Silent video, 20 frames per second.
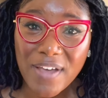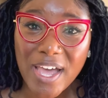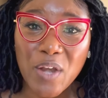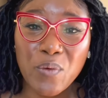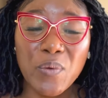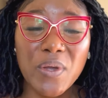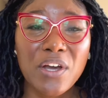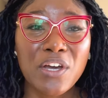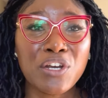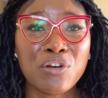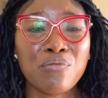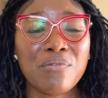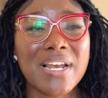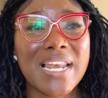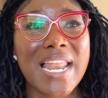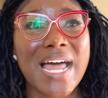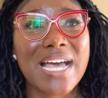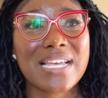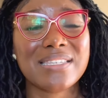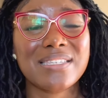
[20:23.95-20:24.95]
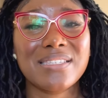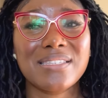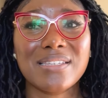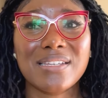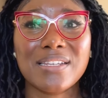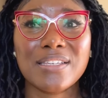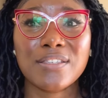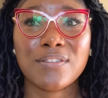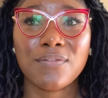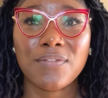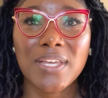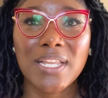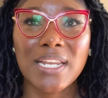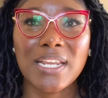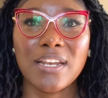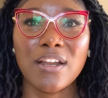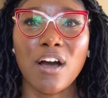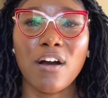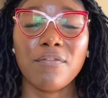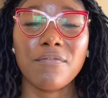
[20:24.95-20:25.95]
and we're going to relax into this
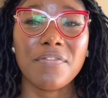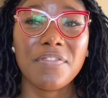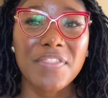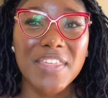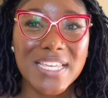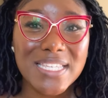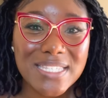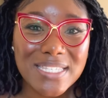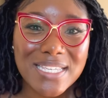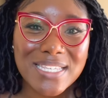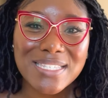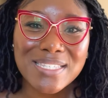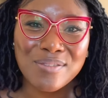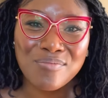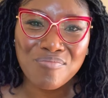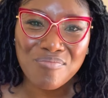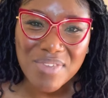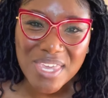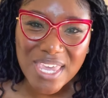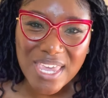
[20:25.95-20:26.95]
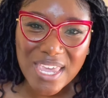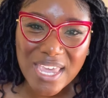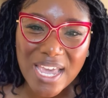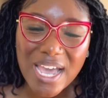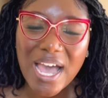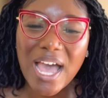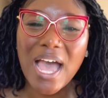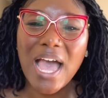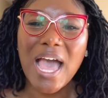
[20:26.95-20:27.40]
feeling of this is me,